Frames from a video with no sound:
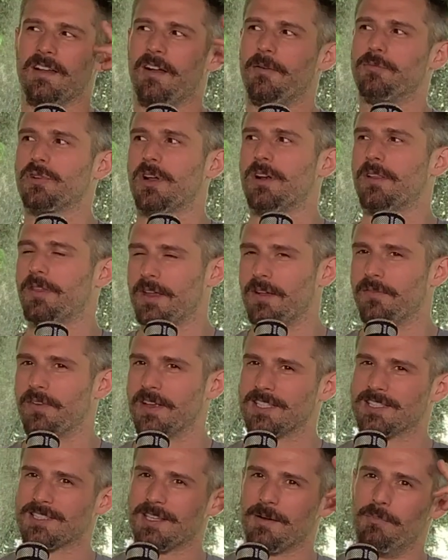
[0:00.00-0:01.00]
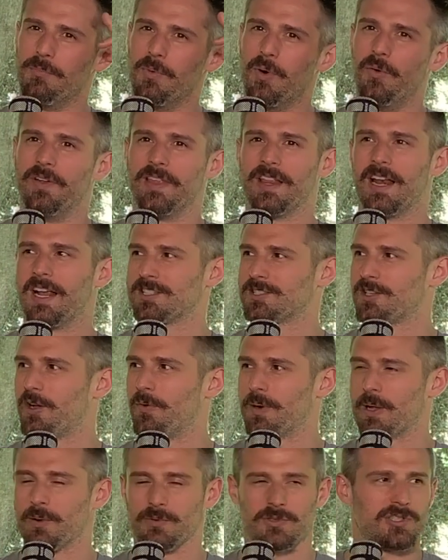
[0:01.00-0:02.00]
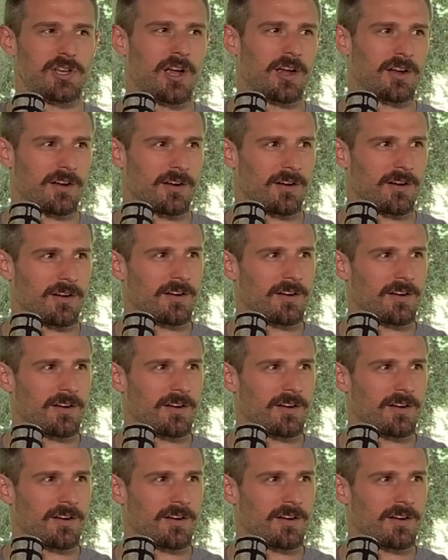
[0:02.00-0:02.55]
I'm trying to think of like some movie that I saw when I was younger.